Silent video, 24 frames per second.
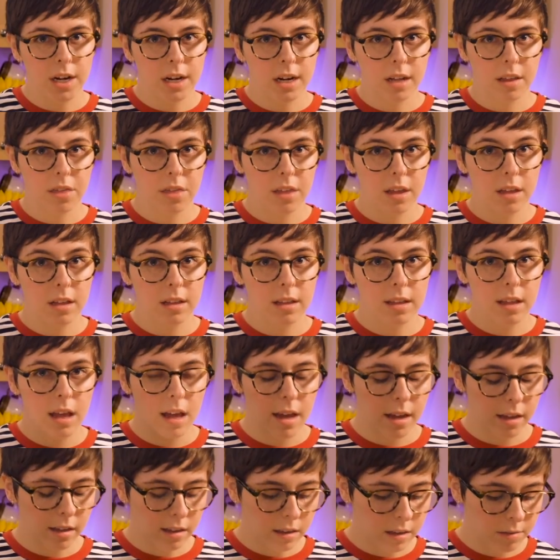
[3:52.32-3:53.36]
at a thin
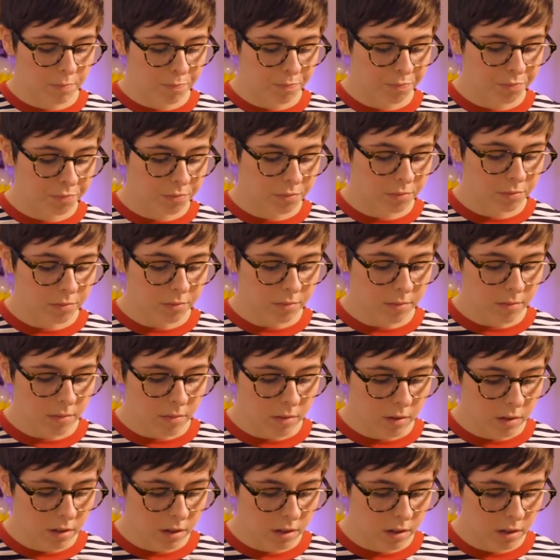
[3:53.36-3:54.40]
slice,
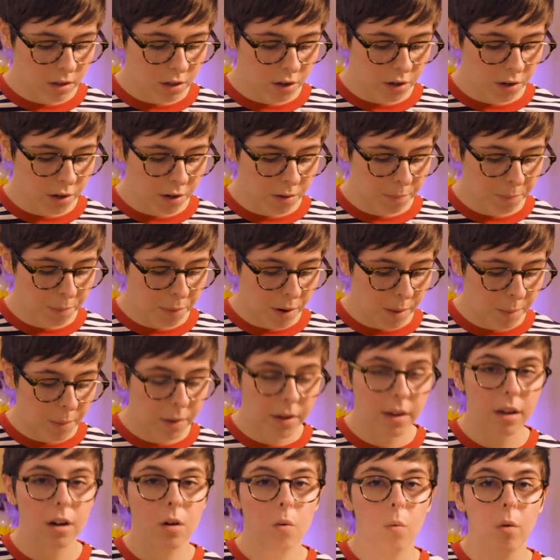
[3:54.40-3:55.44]
you're probably
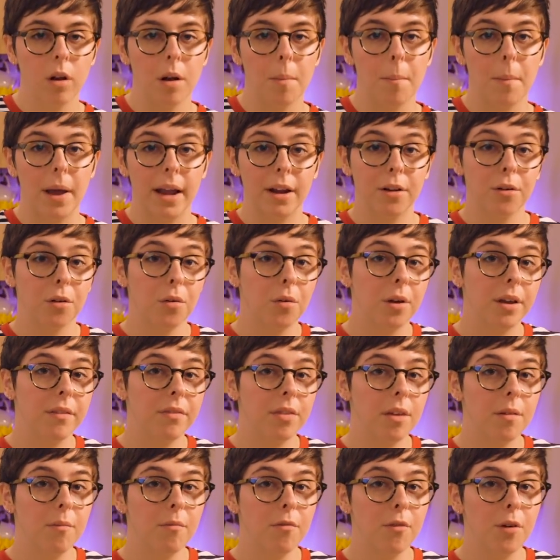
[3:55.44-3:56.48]
going to want to microwave
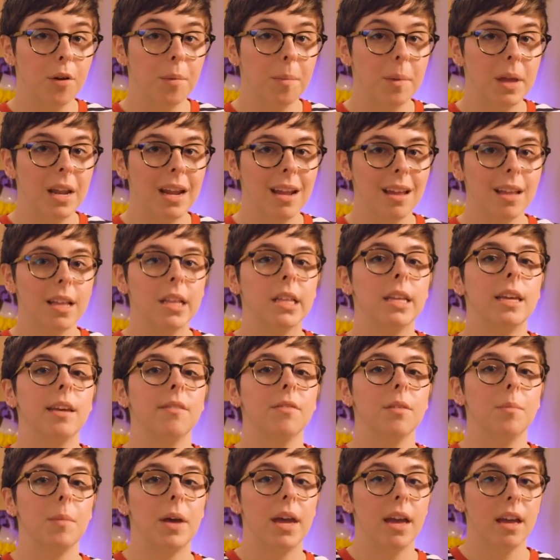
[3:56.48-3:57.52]
them for a minute and give
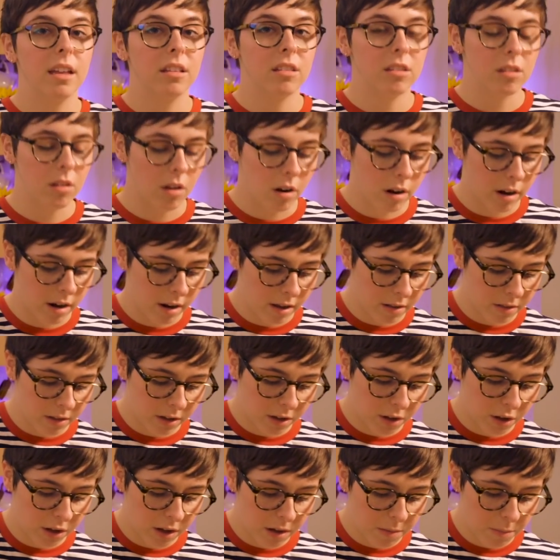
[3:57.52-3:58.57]
them a head start in the
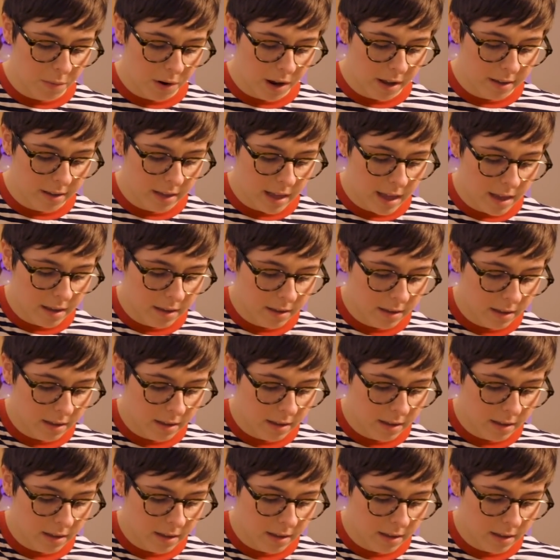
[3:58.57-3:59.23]
cooking process.